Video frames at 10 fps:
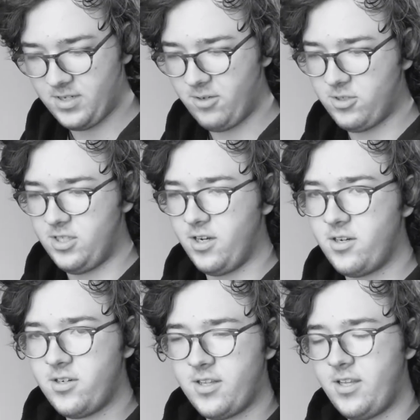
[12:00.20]
he was
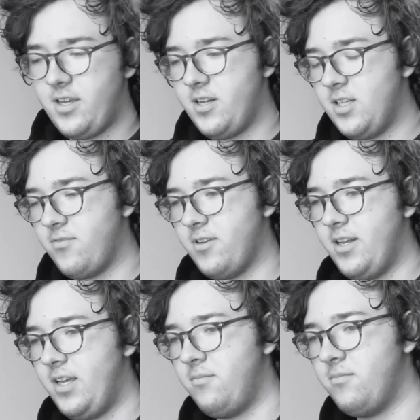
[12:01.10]
younger. I think he had a different
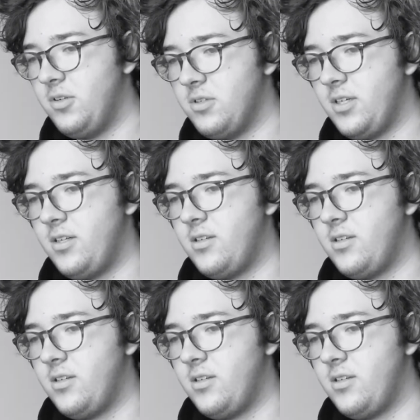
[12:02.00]
name. It was like,